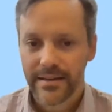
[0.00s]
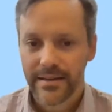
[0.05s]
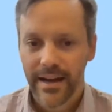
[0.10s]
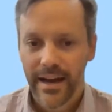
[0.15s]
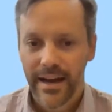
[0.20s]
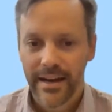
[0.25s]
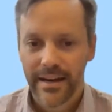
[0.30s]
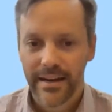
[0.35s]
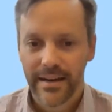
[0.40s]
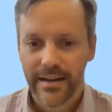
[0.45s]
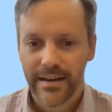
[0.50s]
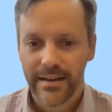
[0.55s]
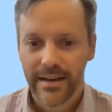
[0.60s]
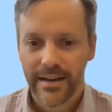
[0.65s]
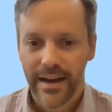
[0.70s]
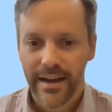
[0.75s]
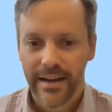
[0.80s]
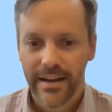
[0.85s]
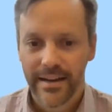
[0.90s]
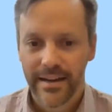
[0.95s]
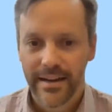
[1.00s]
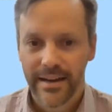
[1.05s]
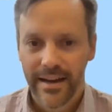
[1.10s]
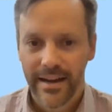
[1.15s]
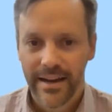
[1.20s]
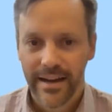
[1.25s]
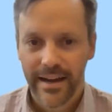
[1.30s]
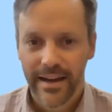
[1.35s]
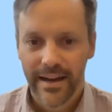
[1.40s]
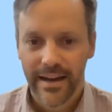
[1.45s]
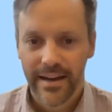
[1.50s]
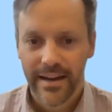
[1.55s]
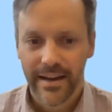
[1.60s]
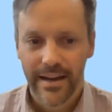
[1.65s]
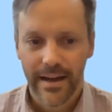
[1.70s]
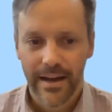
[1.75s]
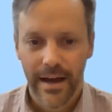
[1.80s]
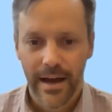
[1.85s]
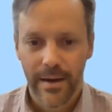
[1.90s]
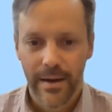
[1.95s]
not not, not yet.
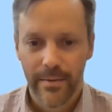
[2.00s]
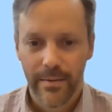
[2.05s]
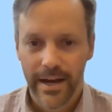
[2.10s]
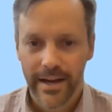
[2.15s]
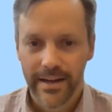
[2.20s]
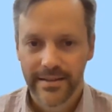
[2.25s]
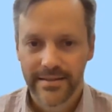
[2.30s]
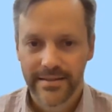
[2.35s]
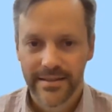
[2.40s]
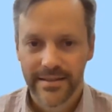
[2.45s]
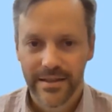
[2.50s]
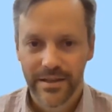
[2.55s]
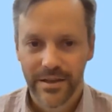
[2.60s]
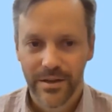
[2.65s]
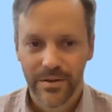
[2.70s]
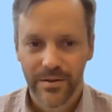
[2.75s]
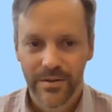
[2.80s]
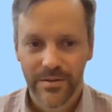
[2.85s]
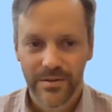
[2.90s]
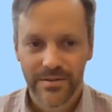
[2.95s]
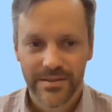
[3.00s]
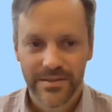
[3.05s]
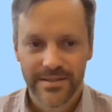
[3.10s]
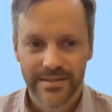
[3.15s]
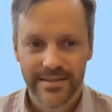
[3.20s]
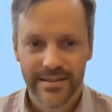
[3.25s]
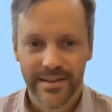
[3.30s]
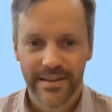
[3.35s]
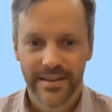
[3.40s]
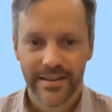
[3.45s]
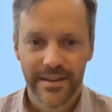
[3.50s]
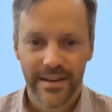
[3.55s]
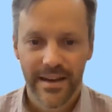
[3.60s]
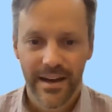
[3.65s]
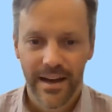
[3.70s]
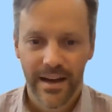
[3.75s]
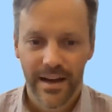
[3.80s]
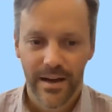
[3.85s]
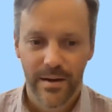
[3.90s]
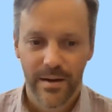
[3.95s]
Um, I can see you still.
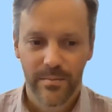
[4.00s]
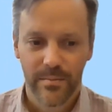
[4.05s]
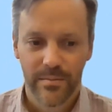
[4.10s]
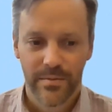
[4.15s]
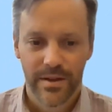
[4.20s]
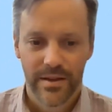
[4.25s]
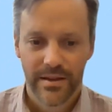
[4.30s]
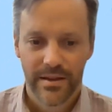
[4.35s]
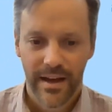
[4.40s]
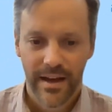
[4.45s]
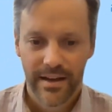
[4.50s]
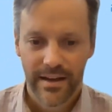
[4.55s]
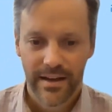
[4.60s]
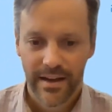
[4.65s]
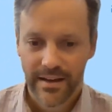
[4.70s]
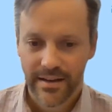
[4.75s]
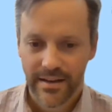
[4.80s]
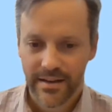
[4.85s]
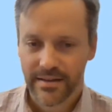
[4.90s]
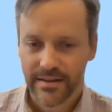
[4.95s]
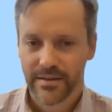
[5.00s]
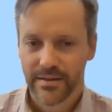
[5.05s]
Um, not yet